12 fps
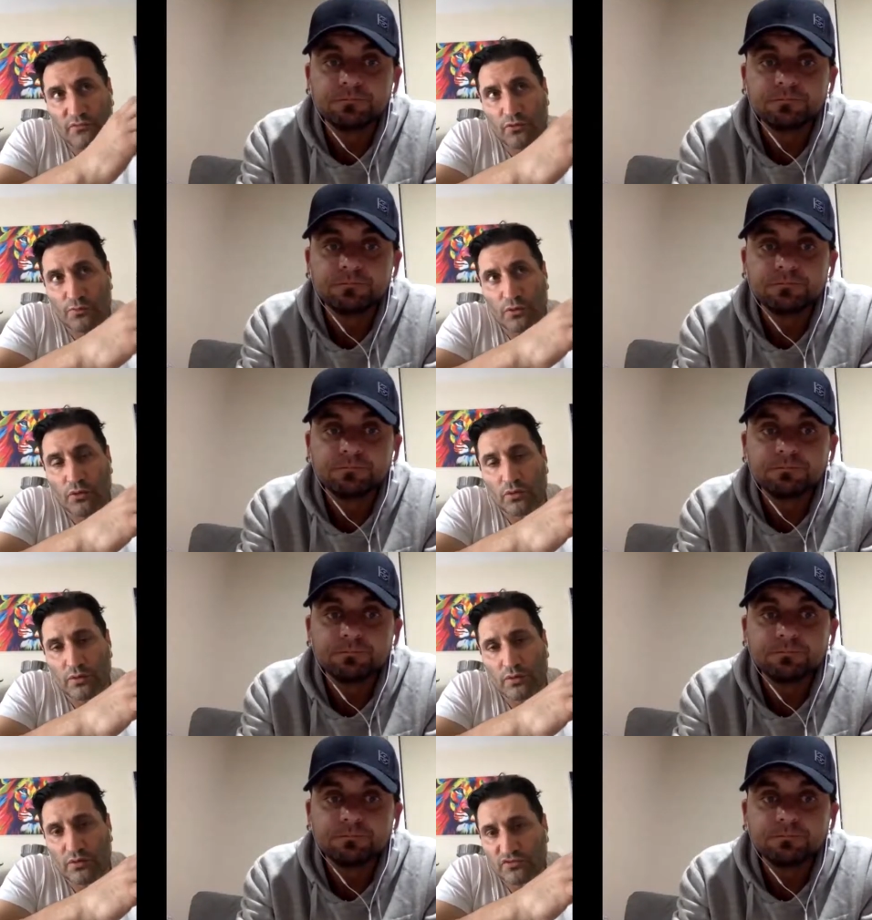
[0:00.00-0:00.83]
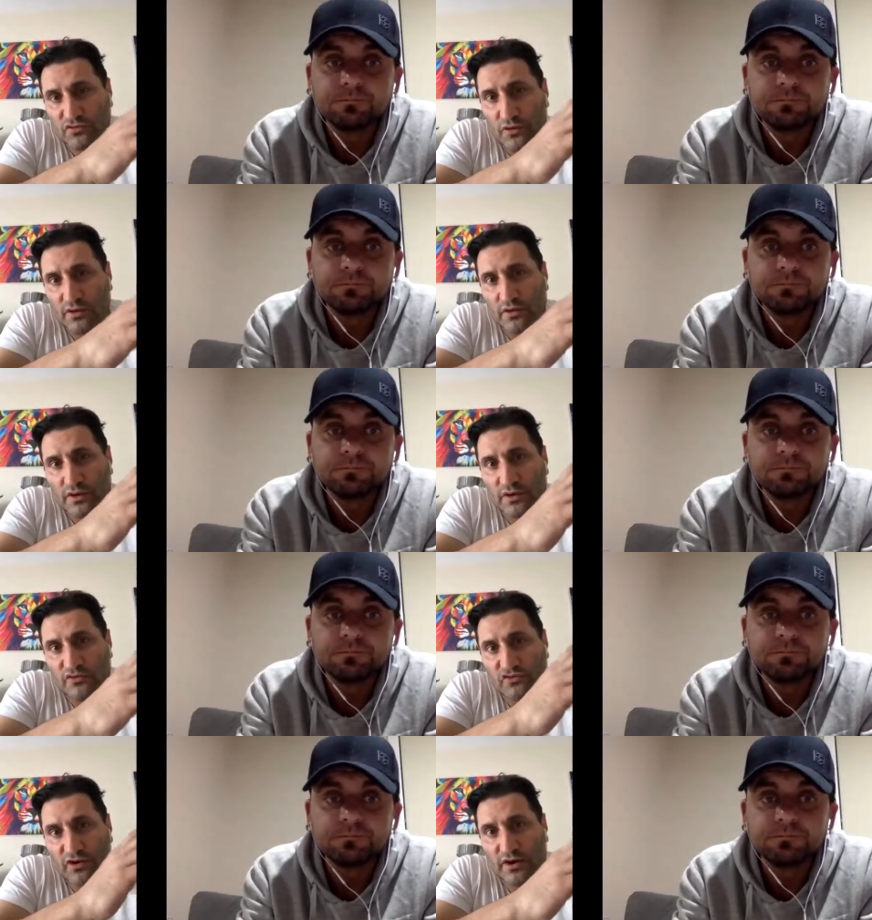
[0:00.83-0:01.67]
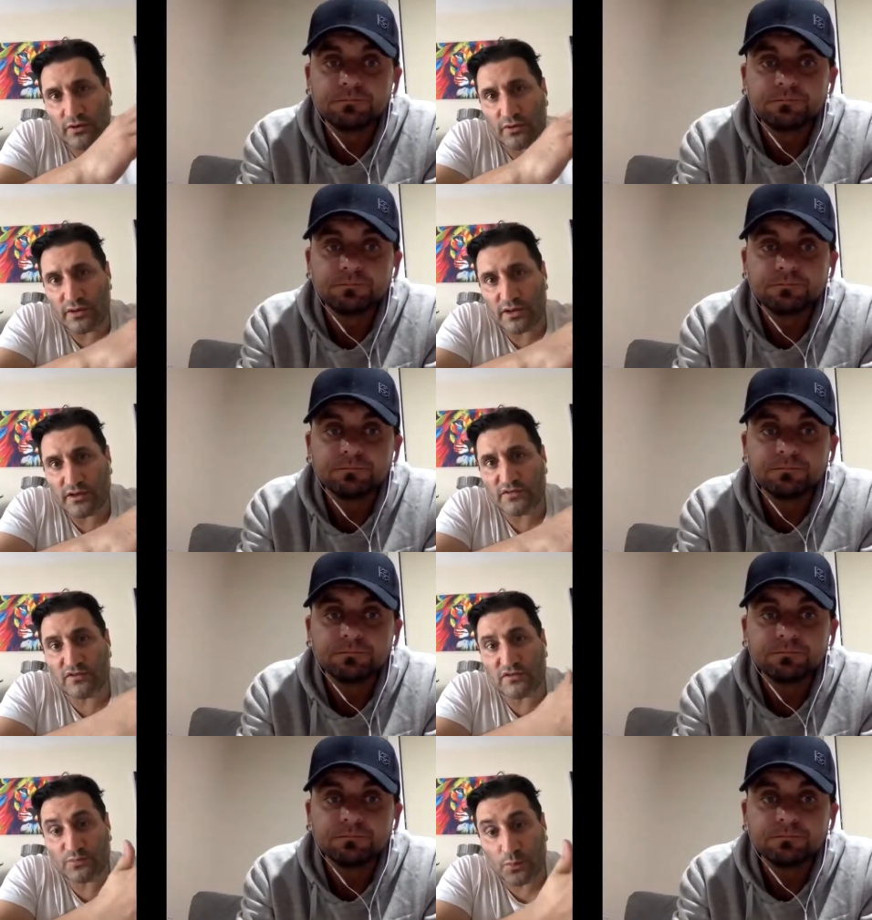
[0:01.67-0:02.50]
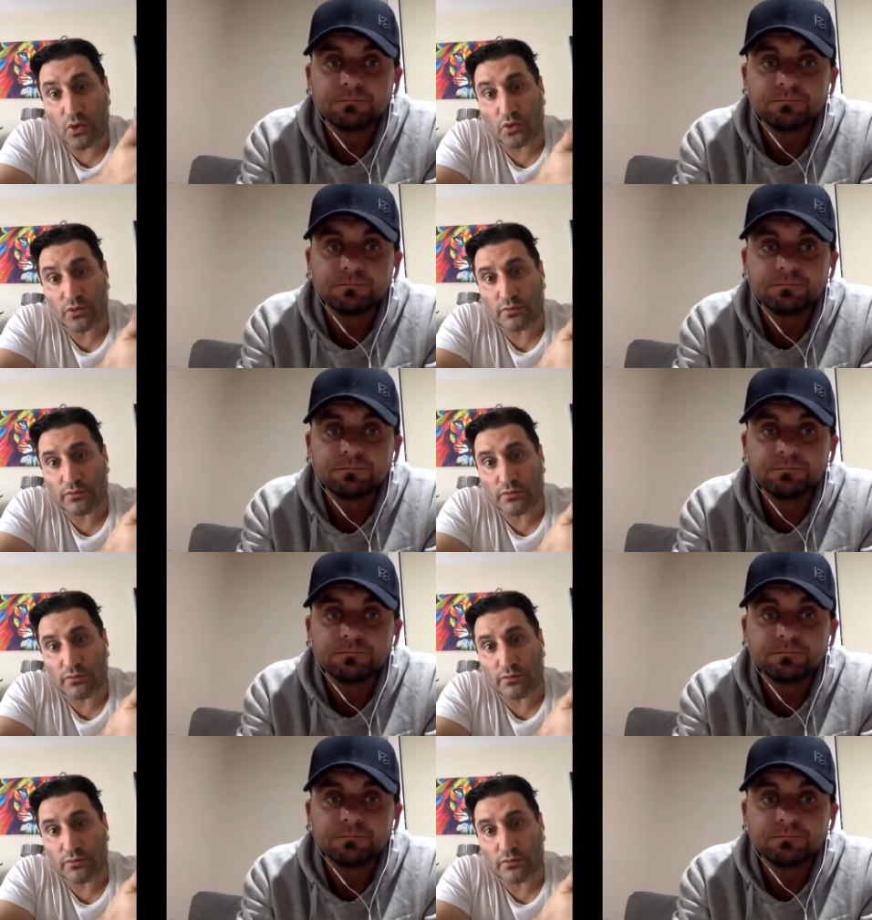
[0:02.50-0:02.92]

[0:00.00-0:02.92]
Speaker 1: Football or soccer in Australia is a sport.